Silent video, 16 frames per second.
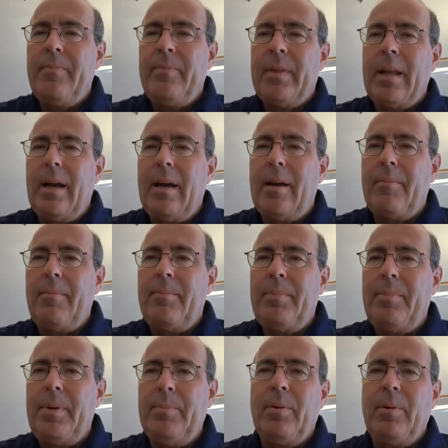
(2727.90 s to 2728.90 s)
uh,
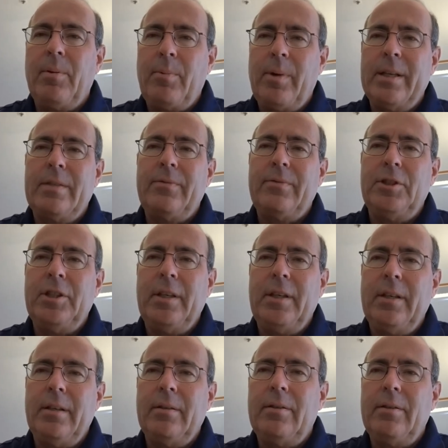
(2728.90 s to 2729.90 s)
people of West
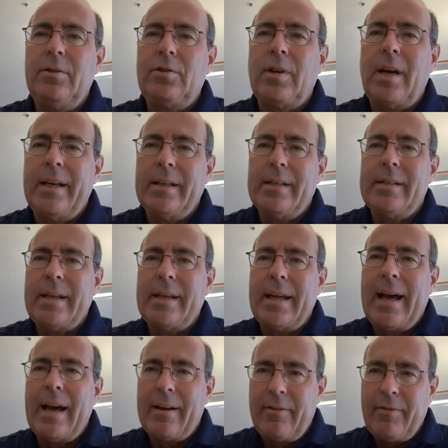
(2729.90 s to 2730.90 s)
Virginia try to
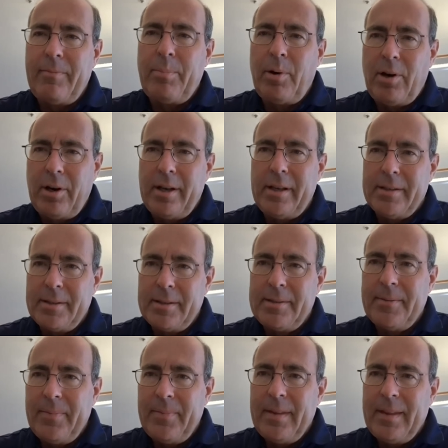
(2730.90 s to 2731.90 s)
stay out of
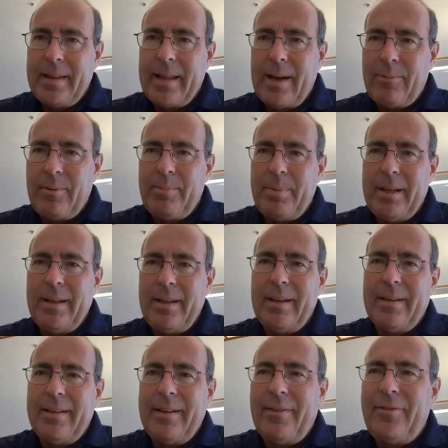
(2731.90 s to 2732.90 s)
parties, that would be
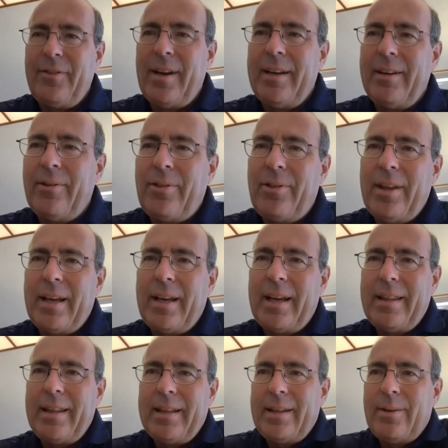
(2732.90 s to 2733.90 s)
a, a final thing.
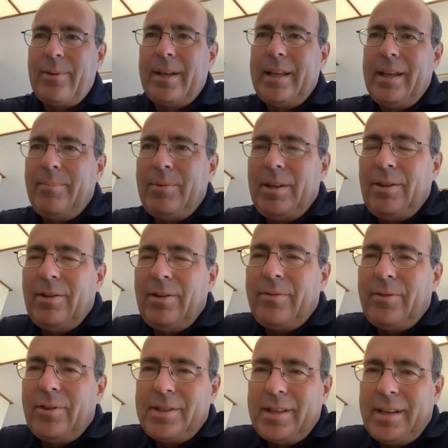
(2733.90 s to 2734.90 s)
I think they would keep the
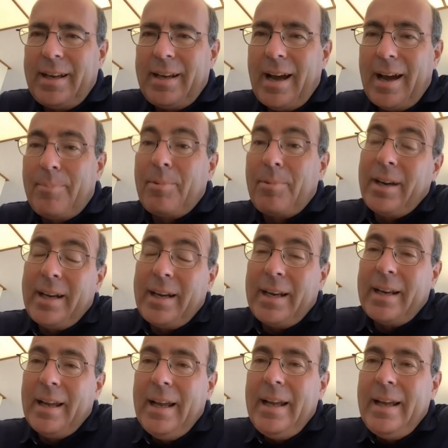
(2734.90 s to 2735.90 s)
university
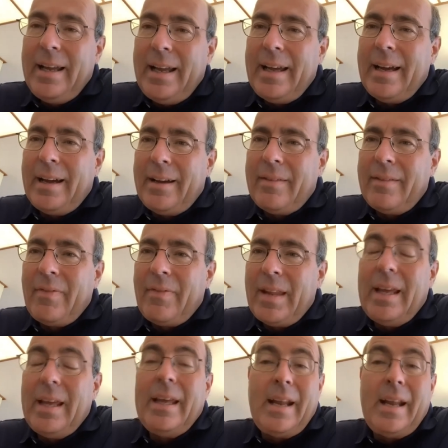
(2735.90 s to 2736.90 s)
operating uh,
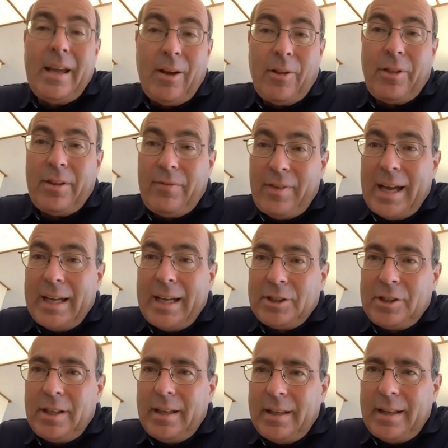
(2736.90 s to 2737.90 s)
in a healthy
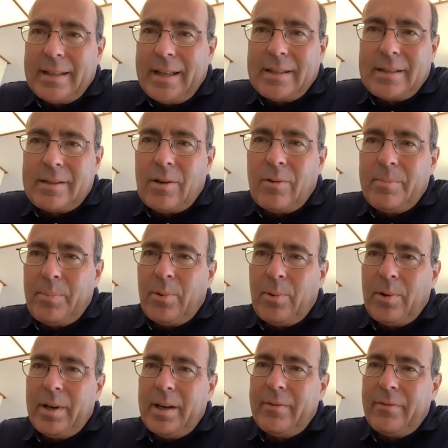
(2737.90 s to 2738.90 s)
fashion. And that's so
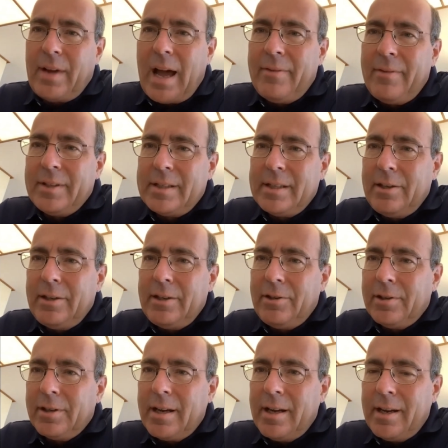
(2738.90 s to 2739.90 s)
important, obviously, to
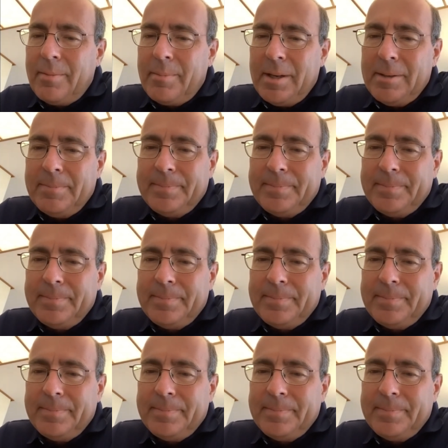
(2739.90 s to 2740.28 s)
your economy.